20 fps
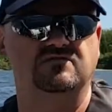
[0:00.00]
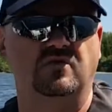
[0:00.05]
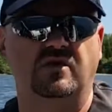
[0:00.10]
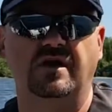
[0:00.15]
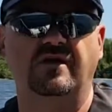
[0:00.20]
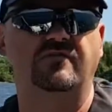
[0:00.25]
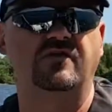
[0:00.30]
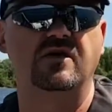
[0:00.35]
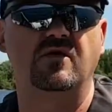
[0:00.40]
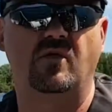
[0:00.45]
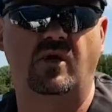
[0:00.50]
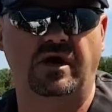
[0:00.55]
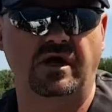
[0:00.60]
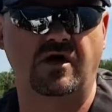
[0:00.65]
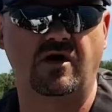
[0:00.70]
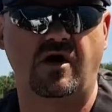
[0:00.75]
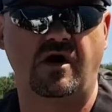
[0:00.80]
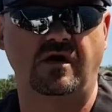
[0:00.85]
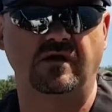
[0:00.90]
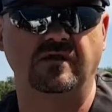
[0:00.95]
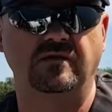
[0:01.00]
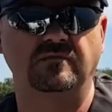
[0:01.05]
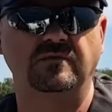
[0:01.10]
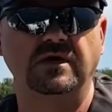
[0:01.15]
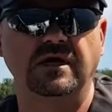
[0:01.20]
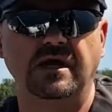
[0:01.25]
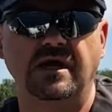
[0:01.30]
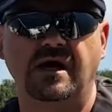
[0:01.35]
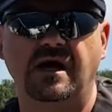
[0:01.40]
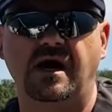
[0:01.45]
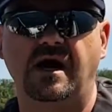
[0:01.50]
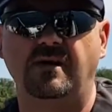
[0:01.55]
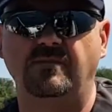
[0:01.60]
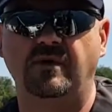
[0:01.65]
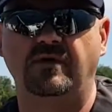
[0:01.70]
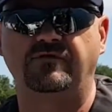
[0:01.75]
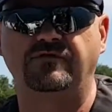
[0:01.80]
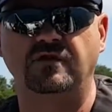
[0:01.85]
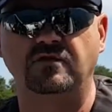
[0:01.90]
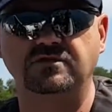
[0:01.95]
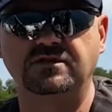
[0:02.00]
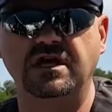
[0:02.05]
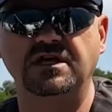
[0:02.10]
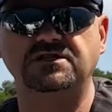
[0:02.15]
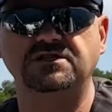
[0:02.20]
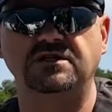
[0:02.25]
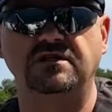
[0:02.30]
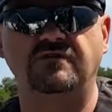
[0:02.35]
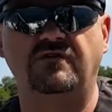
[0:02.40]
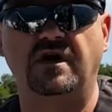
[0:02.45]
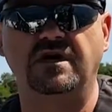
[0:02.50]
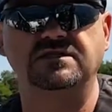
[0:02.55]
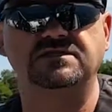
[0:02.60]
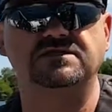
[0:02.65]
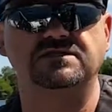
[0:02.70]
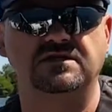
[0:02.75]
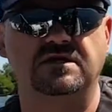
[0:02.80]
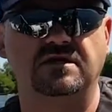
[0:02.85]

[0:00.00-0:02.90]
whatever you want to call them. Um, a flotation device is